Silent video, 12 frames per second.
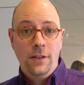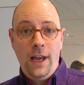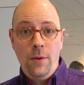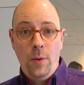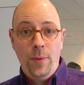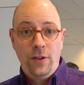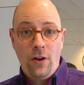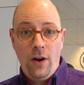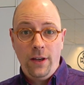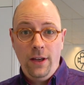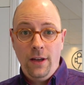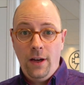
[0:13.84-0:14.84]
Today we'll be
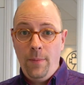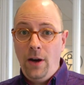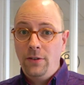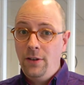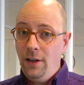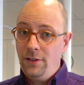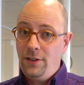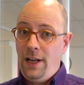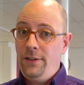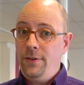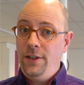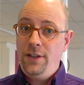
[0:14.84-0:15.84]
talking about cuts
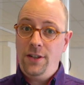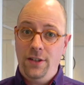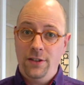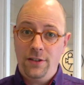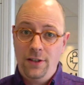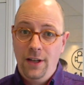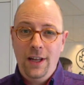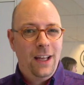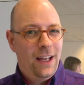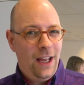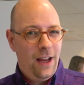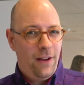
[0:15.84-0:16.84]
and transitions.
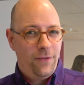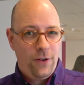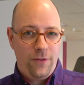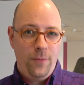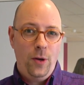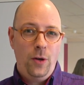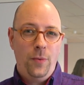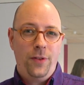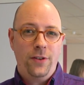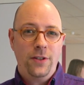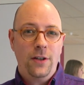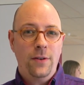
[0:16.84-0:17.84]
If you're familiar with
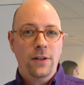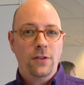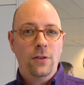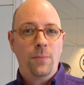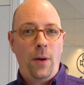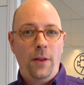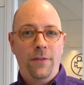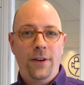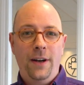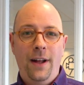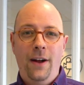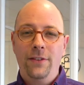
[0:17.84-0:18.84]
the series, you probably
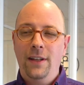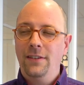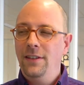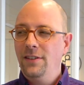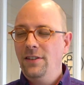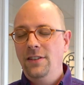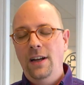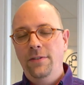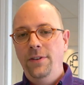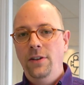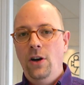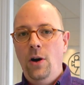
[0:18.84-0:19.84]
figured out that this is not a
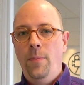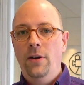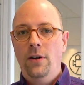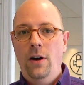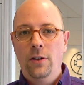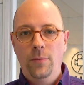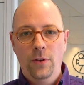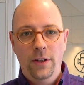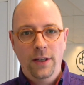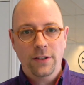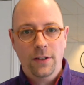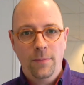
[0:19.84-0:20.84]
video about
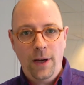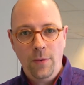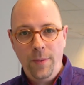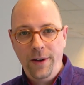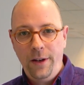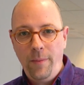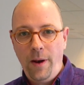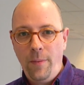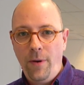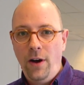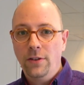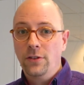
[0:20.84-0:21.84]
automutilation by women in the
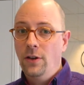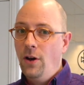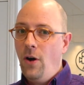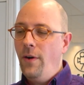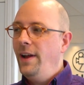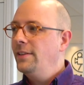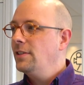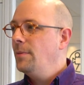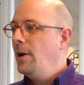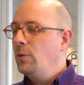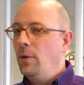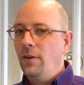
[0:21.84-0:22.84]
menopause. No, it's
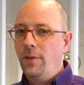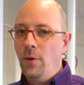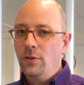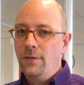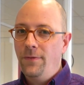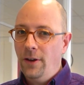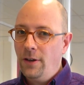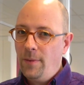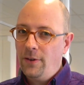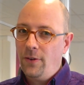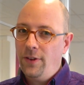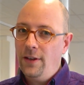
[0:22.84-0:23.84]
about one of the most
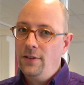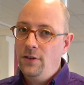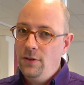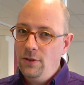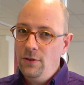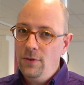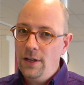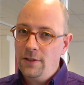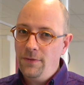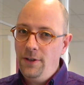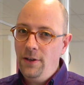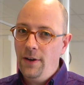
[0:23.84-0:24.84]
fundamental things you do as
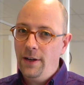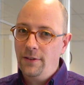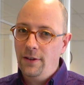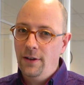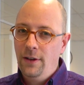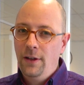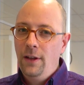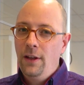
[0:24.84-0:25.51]
a video editor.